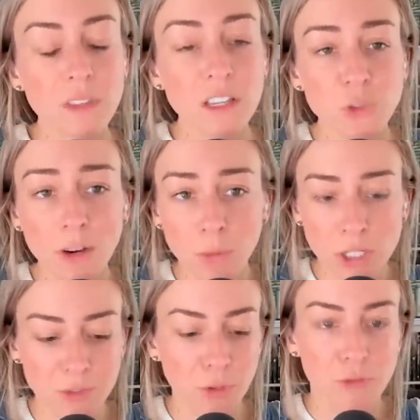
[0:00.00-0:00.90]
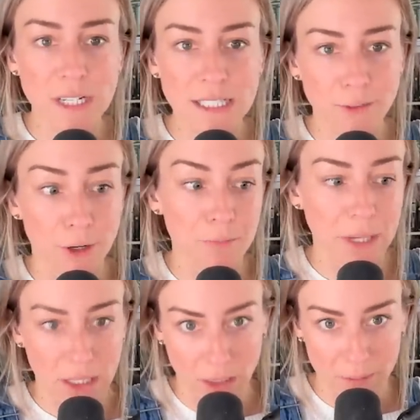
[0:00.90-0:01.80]
So I've worked for three different
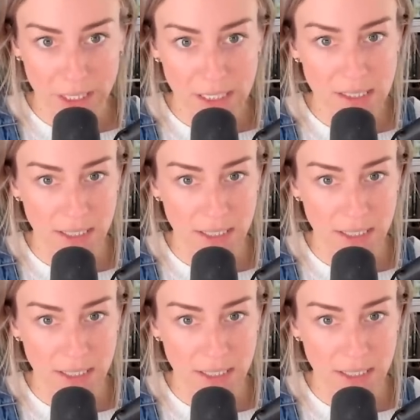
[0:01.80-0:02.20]
big companies,